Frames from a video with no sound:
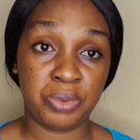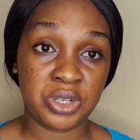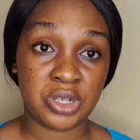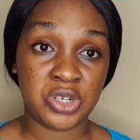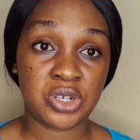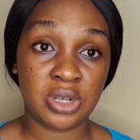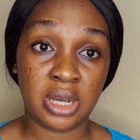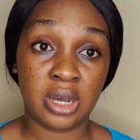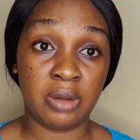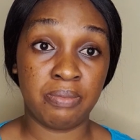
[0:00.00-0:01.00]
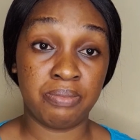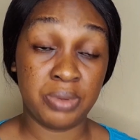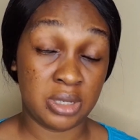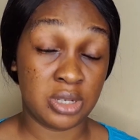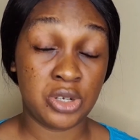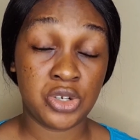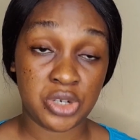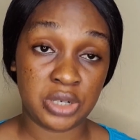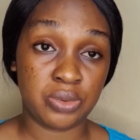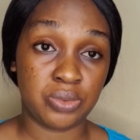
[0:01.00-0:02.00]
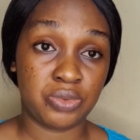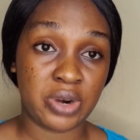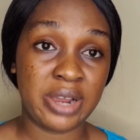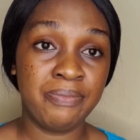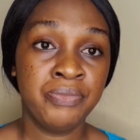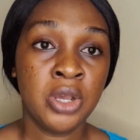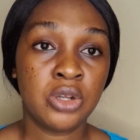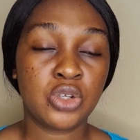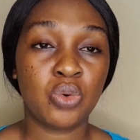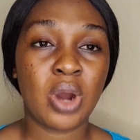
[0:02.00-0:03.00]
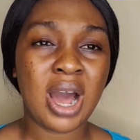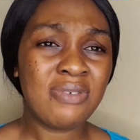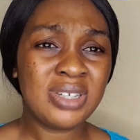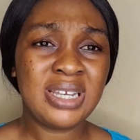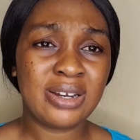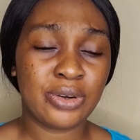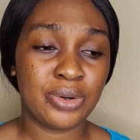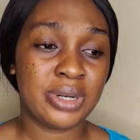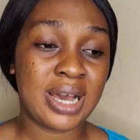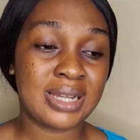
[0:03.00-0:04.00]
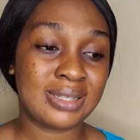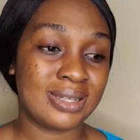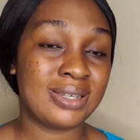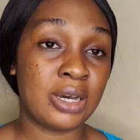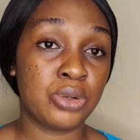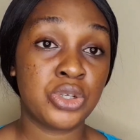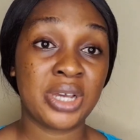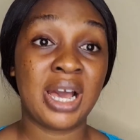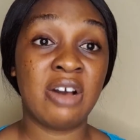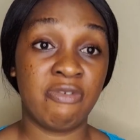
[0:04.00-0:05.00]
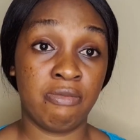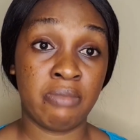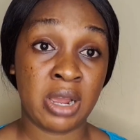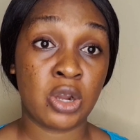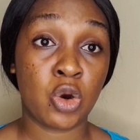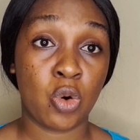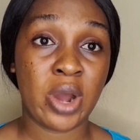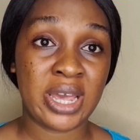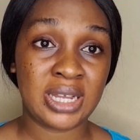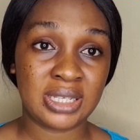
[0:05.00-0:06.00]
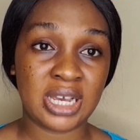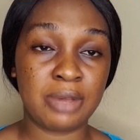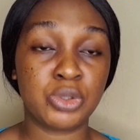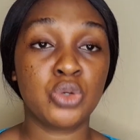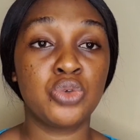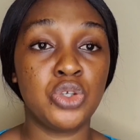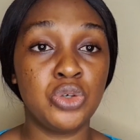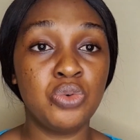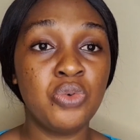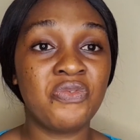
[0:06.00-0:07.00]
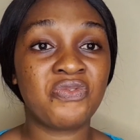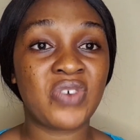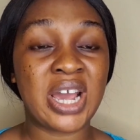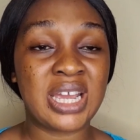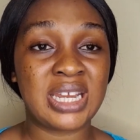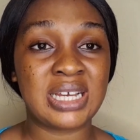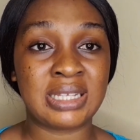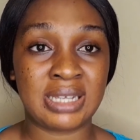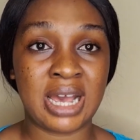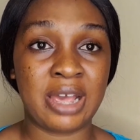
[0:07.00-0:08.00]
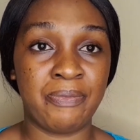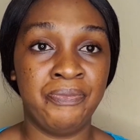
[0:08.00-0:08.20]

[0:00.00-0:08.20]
busy, uh, busy schedule, right? So after they are gone, I sit down to have my quiet time. So you find a time